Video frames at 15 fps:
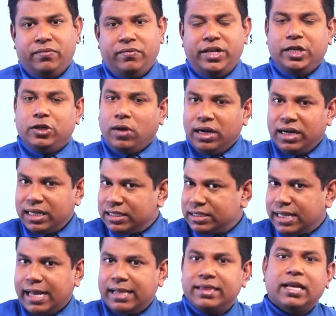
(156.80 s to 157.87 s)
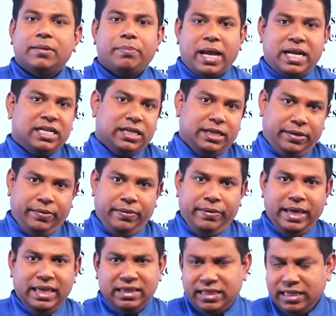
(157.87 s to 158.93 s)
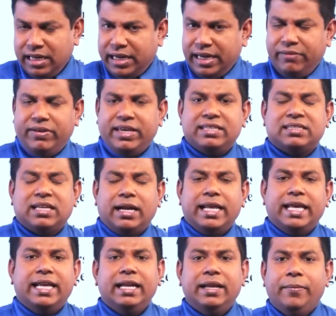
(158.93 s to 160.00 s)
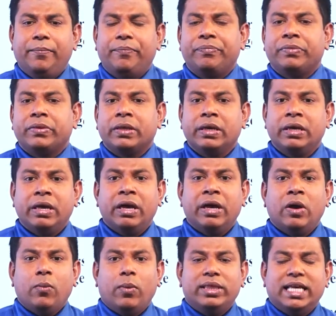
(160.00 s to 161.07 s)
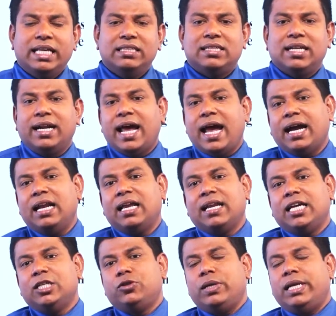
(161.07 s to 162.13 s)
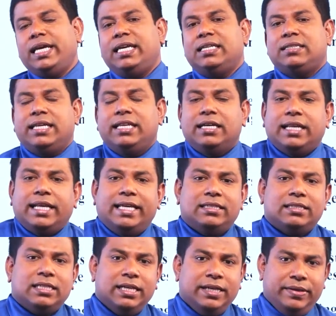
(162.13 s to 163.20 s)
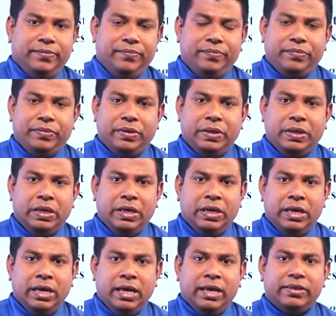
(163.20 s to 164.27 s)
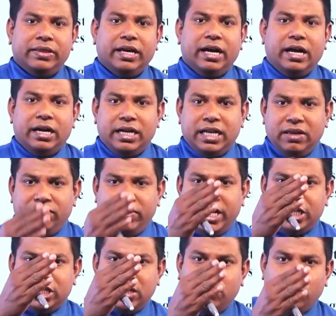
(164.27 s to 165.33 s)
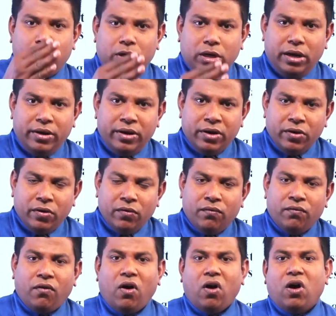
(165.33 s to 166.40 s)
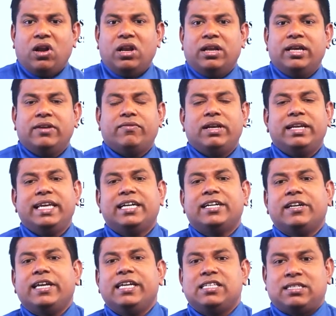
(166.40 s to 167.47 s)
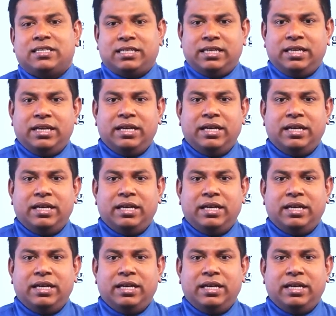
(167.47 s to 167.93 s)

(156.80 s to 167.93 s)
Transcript: We need to understand that pattern. In theory, we studied when the incident angle gradually is increased, the deviation would fall, it will decrease.